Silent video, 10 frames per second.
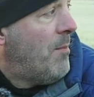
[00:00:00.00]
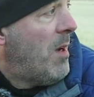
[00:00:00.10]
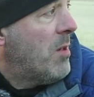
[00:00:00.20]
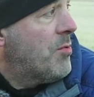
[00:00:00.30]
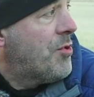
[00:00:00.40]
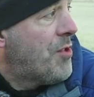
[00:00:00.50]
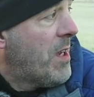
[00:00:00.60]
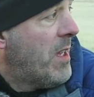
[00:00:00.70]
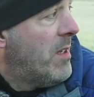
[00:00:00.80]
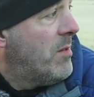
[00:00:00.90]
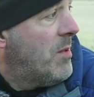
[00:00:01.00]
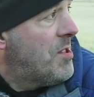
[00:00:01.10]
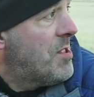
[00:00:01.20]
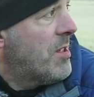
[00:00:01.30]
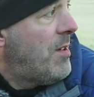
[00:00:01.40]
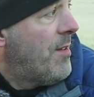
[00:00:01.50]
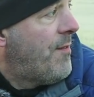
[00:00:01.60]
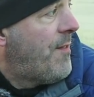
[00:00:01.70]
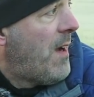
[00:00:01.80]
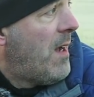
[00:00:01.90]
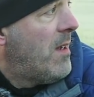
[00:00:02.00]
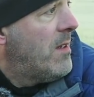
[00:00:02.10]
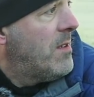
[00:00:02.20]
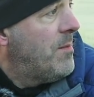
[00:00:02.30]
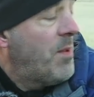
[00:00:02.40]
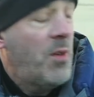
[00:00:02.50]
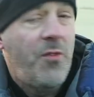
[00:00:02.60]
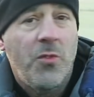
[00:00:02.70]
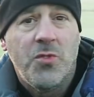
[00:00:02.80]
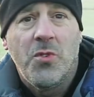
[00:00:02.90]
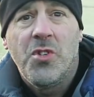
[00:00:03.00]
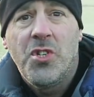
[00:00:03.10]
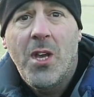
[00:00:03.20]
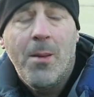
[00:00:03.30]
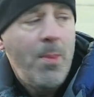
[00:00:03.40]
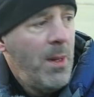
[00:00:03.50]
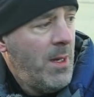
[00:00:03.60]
oak tree, which is kind of beautiful sort of shape.